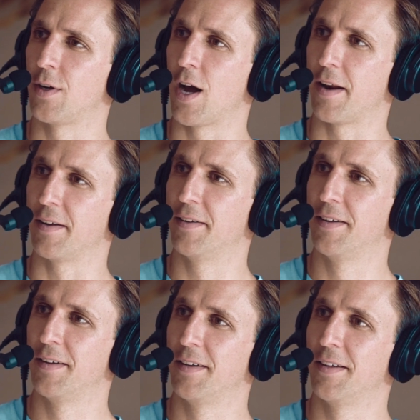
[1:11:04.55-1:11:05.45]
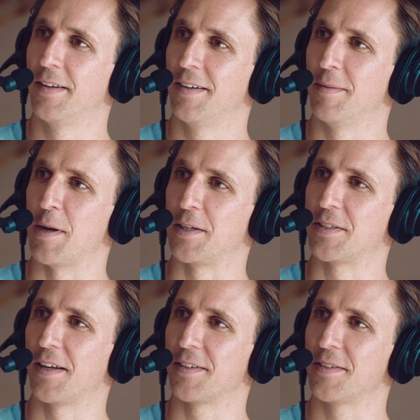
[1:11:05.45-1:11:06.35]
Got it. Makes
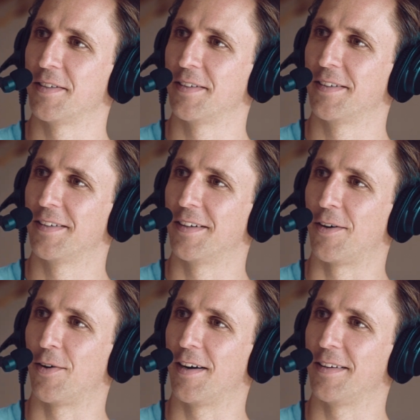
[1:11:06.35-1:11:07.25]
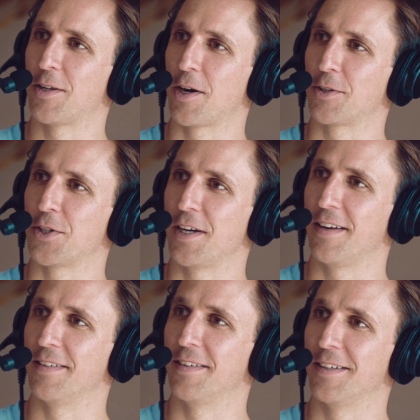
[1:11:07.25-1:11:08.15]
sense. All right, Dr.
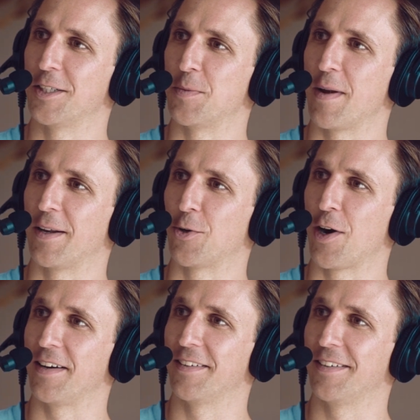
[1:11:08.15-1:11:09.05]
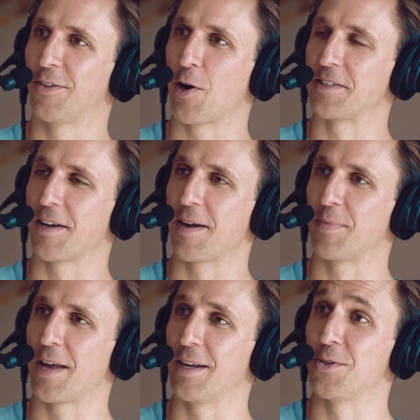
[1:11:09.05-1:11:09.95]
Shade, this has been a great time.
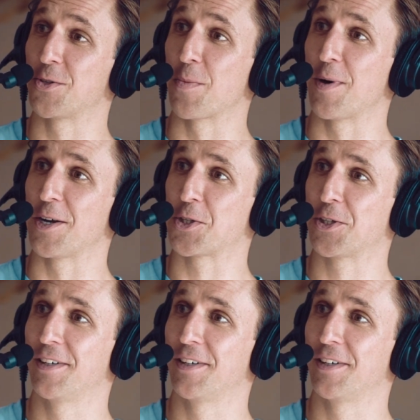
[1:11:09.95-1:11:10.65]
Thank you so much.